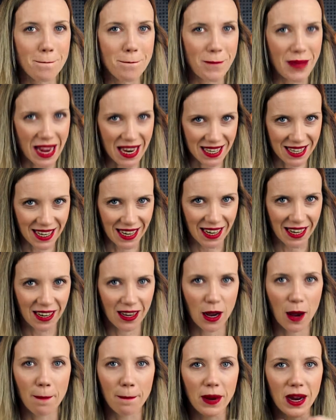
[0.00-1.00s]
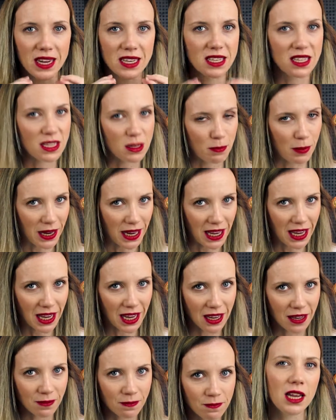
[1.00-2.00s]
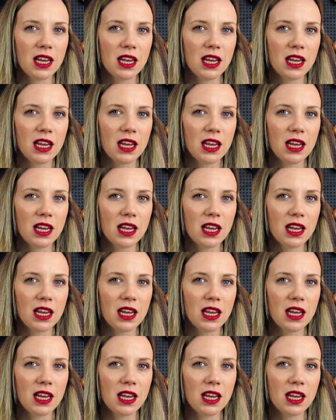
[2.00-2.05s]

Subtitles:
better by speaking,